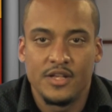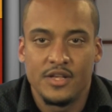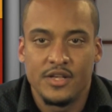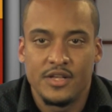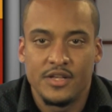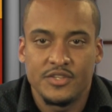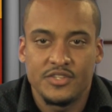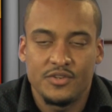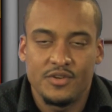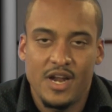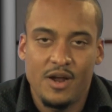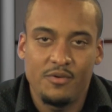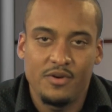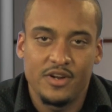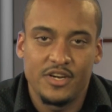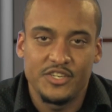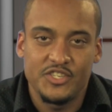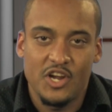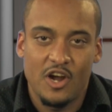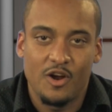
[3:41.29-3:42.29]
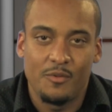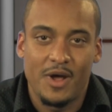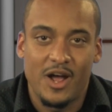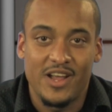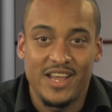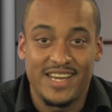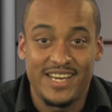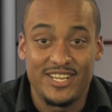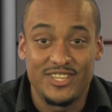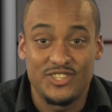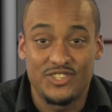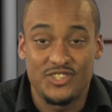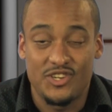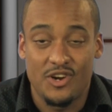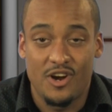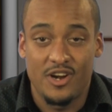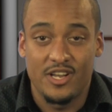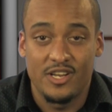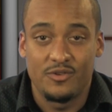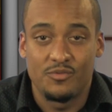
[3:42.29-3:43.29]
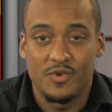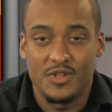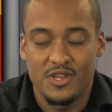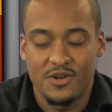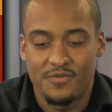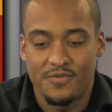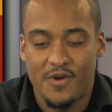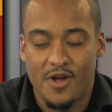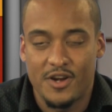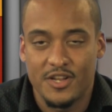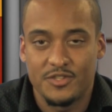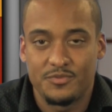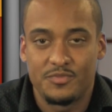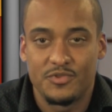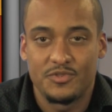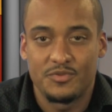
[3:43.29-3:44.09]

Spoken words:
So now we're going to talk about getting started with your Phonics Boost